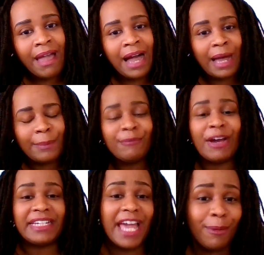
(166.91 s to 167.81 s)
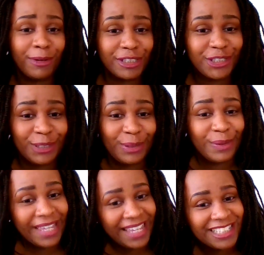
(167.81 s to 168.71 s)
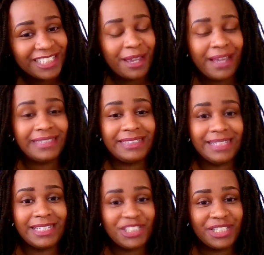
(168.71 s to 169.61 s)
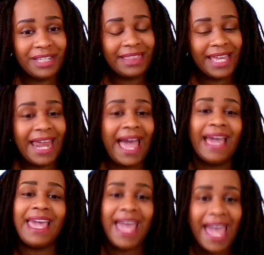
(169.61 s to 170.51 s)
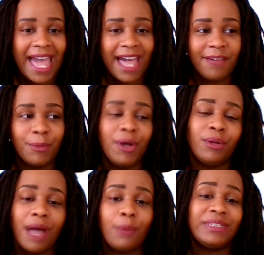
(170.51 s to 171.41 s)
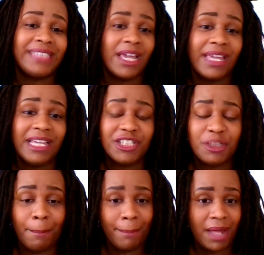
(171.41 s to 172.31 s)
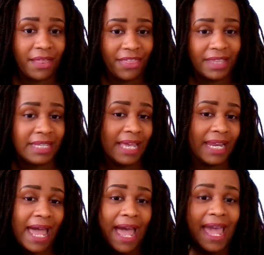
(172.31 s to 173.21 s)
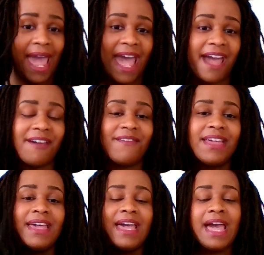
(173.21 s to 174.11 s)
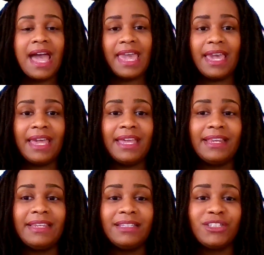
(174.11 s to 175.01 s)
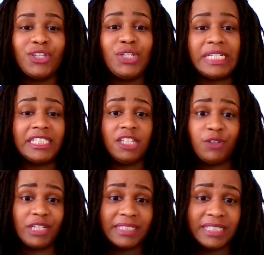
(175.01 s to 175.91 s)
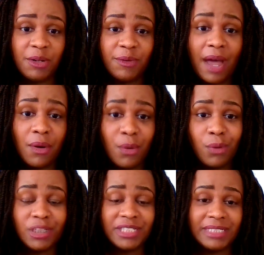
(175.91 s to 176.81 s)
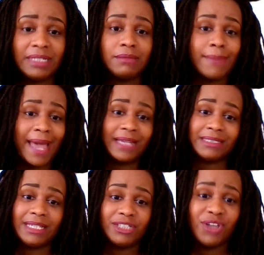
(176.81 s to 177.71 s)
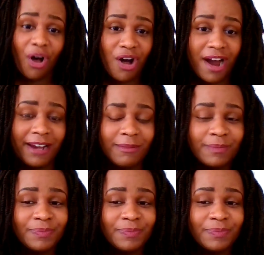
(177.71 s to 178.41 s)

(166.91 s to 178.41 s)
Um, right now I'm going to show you each edition that I have, well, I would say each month that I have, and so you can see for yourself how gorgeous these magazines are.